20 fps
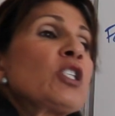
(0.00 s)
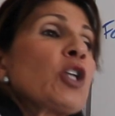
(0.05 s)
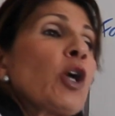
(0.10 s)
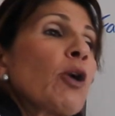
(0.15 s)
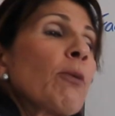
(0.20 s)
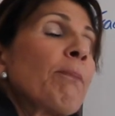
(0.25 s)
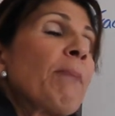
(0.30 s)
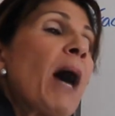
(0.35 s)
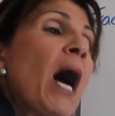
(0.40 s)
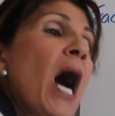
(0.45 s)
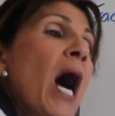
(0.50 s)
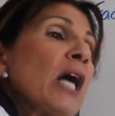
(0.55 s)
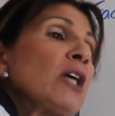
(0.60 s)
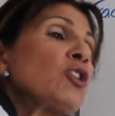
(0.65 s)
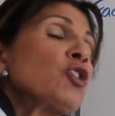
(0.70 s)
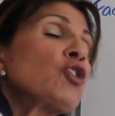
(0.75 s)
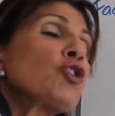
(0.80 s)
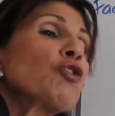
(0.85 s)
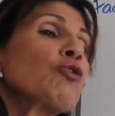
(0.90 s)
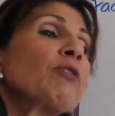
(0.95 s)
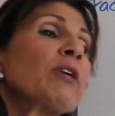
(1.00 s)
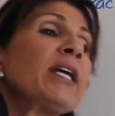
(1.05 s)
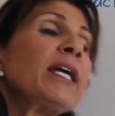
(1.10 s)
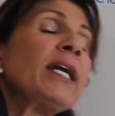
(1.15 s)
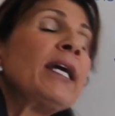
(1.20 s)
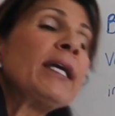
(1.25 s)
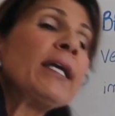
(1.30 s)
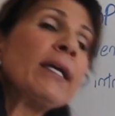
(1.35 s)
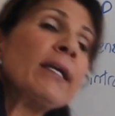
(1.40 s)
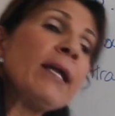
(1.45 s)
start
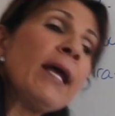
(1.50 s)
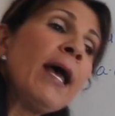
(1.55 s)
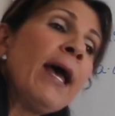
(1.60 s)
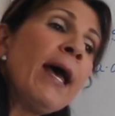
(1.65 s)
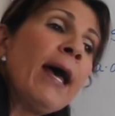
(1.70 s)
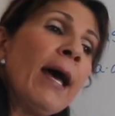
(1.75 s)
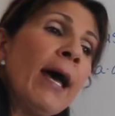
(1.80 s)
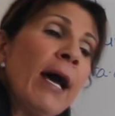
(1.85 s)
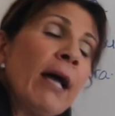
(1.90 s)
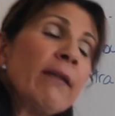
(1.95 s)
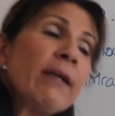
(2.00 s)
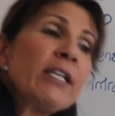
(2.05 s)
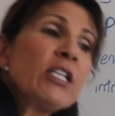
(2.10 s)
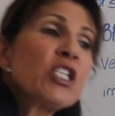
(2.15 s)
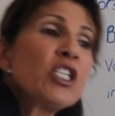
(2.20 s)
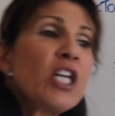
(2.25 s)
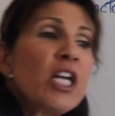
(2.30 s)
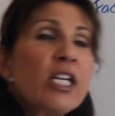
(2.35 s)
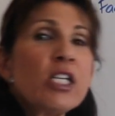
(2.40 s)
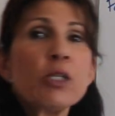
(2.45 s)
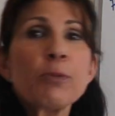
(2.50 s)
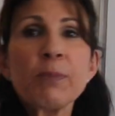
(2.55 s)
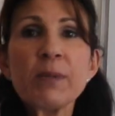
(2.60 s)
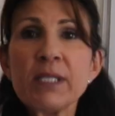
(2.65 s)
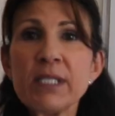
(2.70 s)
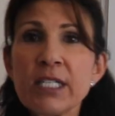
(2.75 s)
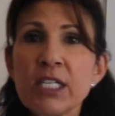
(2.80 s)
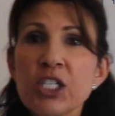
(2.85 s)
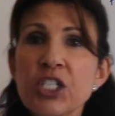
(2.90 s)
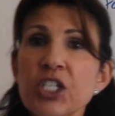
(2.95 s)
posturing and how they change
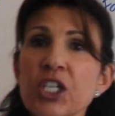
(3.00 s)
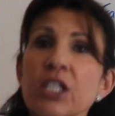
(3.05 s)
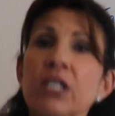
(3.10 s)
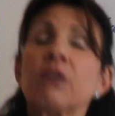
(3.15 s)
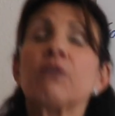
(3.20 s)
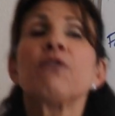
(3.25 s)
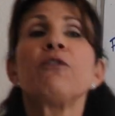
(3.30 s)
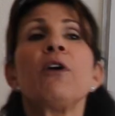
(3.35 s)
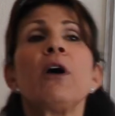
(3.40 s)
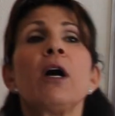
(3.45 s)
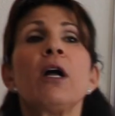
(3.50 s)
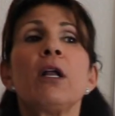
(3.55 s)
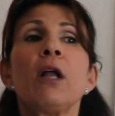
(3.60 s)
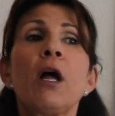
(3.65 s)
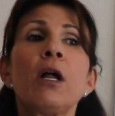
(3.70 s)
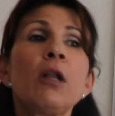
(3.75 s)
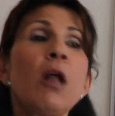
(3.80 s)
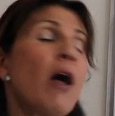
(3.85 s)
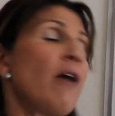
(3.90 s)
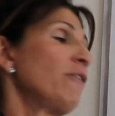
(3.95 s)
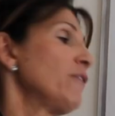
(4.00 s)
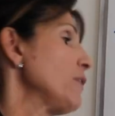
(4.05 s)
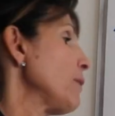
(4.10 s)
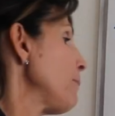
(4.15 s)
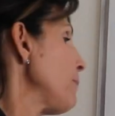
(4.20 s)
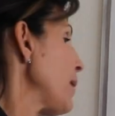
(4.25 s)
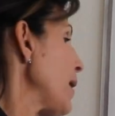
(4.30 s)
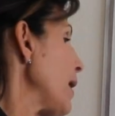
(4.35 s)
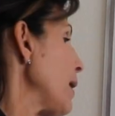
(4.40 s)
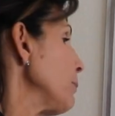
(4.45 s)
position and fall off the
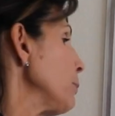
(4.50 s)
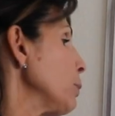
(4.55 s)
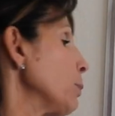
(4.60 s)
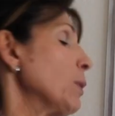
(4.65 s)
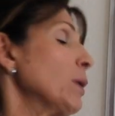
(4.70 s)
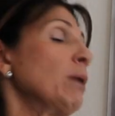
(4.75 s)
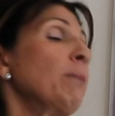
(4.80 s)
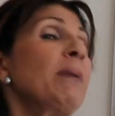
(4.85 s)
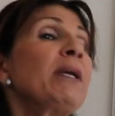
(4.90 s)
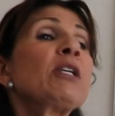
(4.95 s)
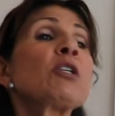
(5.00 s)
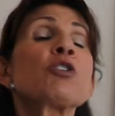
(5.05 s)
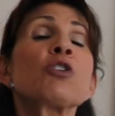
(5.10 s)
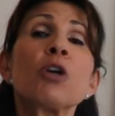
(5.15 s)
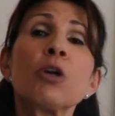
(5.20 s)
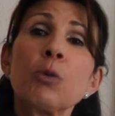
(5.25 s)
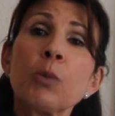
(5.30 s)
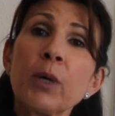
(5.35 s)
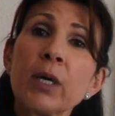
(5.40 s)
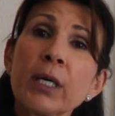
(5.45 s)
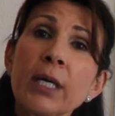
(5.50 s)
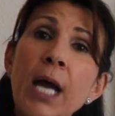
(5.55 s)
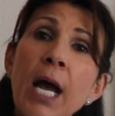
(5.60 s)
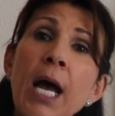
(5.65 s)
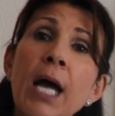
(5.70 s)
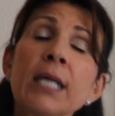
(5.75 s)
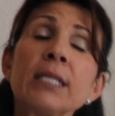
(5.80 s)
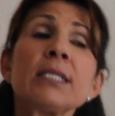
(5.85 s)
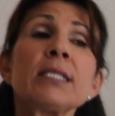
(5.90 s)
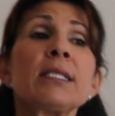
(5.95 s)
bed, we want to make sure we're
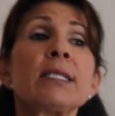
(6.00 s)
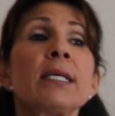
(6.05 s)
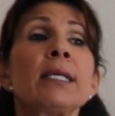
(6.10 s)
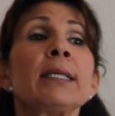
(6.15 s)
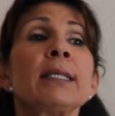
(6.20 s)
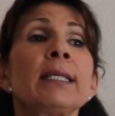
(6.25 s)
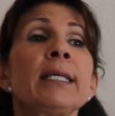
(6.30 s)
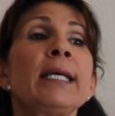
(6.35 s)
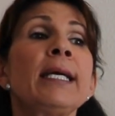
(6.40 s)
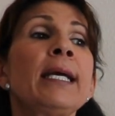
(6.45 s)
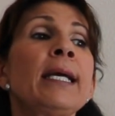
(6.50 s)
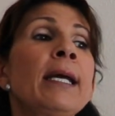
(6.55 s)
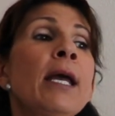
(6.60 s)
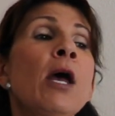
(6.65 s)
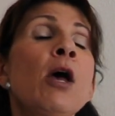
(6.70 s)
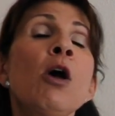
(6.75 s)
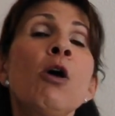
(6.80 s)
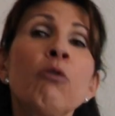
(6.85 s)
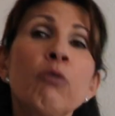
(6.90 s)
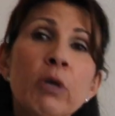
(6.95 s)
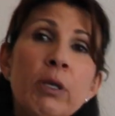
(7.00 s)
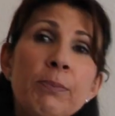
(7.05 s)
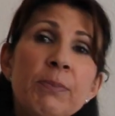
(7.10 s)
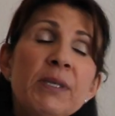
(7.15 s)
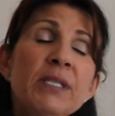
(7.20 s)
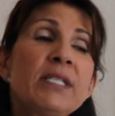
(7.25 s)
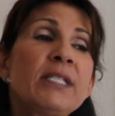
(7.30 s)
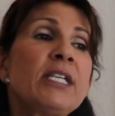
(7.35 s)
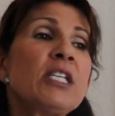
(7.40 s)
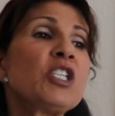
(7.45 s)
constantly
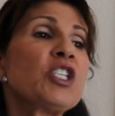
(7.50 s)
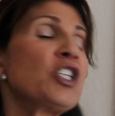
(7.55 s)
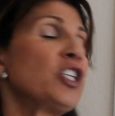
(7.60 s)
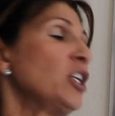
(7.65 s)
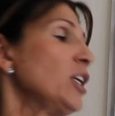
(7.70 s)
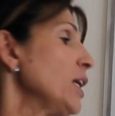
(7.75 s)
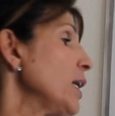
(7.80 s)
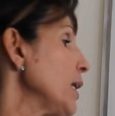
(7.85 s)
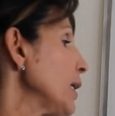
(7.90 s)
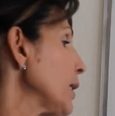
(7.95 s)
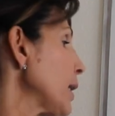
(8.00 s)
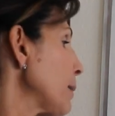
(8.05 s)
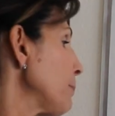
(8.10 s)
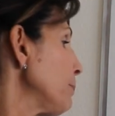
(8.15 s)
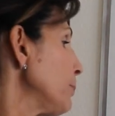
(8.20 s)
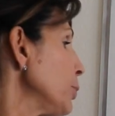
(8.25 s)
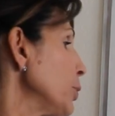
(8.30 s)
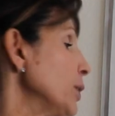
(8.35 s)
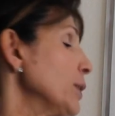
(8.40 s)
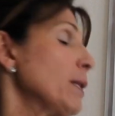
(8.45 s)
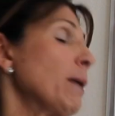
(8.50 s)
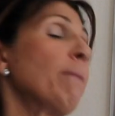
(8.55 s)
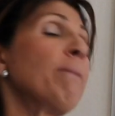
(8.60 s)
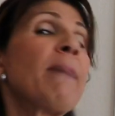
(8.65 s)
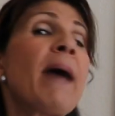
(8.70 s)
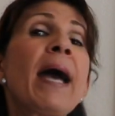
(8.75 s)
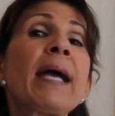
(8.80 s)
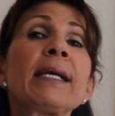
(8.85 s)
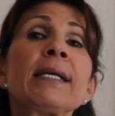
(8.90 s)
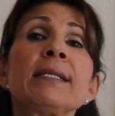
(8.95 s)
repositioning and putting them
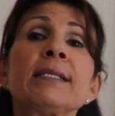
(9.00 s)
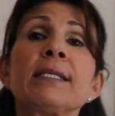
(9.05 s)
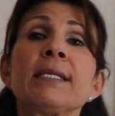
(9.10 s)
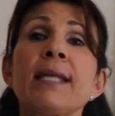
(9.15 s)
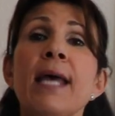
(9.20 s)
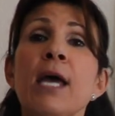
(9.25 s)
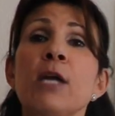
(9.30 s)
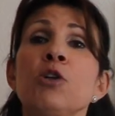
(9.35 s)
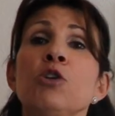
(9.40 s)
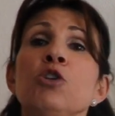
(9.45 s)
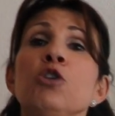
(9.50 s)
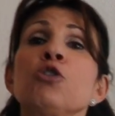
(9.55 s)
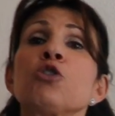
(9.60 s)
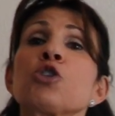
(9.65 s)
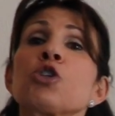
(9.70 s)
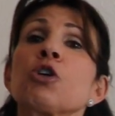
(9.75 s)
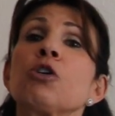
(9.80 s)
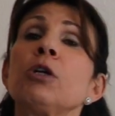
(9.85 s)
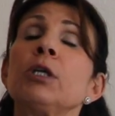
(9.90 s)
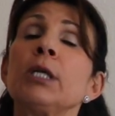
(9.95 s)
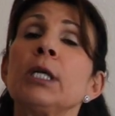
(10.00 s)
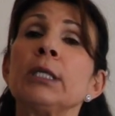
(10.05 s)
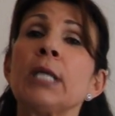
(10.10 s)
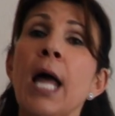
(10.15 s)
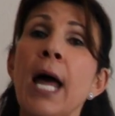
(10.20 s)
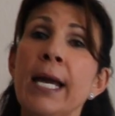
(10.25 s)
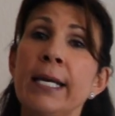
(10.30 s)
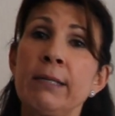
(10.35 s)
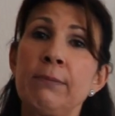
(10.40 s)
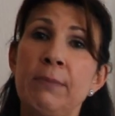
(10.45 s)
back into that neutral
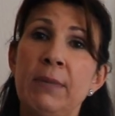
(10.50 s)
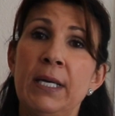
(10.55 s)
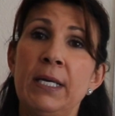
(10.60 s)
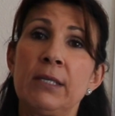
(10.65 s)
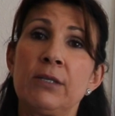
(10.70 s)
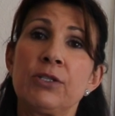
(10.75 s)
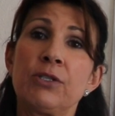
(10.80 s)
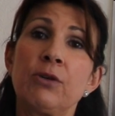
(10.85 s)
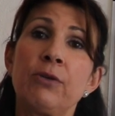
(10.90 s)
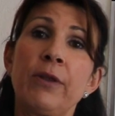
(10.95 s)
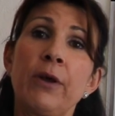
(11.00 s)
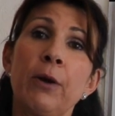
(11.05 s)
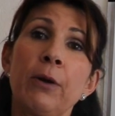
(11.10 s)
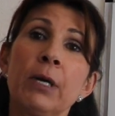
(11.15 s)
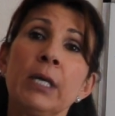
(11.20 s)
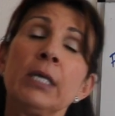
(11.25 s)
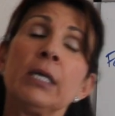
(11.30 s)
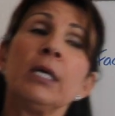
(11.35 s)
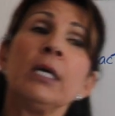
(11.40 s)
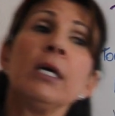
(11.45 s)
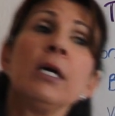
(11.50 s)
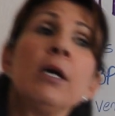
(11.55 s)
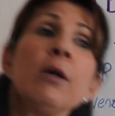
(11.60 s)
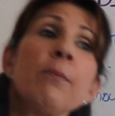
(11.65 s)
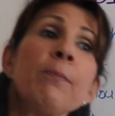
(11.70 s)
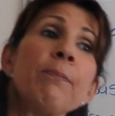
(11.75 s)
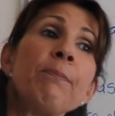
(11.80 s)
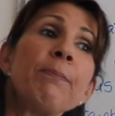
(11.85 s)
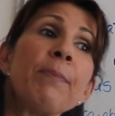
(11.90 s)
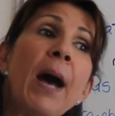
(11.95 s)
alignment so their
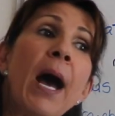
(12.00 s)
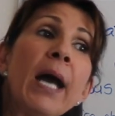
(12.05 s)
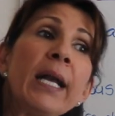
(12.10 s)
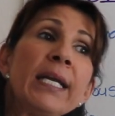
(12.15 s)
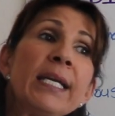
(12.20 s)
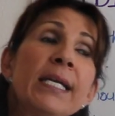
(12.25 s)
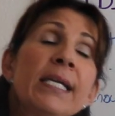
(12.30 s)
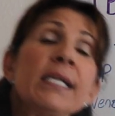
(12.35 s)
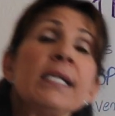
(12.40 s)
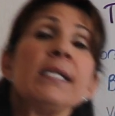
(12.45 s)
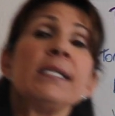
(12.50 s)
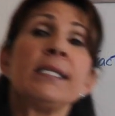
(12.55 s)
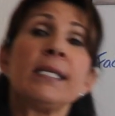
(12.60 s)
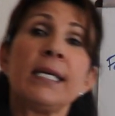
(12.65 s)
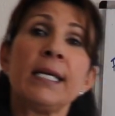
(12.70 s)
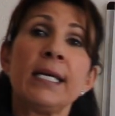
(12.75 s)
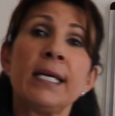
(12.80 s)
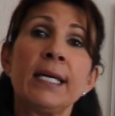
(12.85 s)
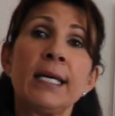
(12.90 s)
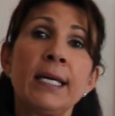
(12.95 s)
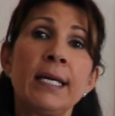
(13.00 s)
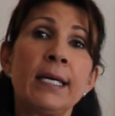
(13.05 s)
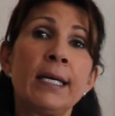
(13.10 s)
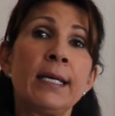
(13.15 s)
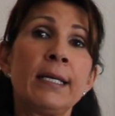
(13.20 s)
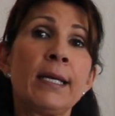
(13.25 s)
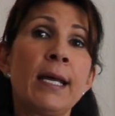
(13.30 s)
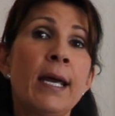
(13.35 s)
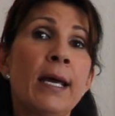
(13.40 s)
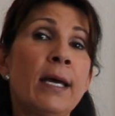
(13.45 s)
body is
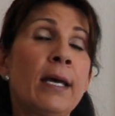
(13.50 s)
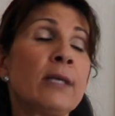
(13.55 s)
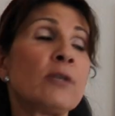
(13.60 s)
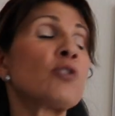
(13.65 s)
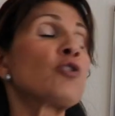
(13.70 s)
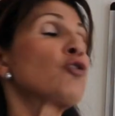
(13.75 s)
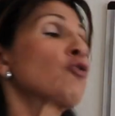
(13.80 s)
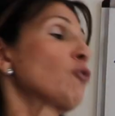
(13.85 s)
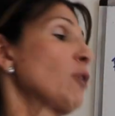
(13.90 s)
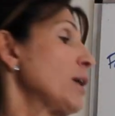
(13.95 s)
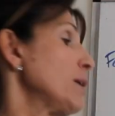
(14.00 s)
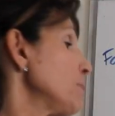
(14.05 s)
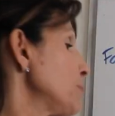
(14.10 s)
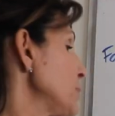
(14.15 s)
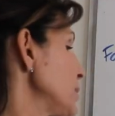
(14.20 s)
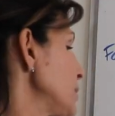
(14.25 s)
in a straight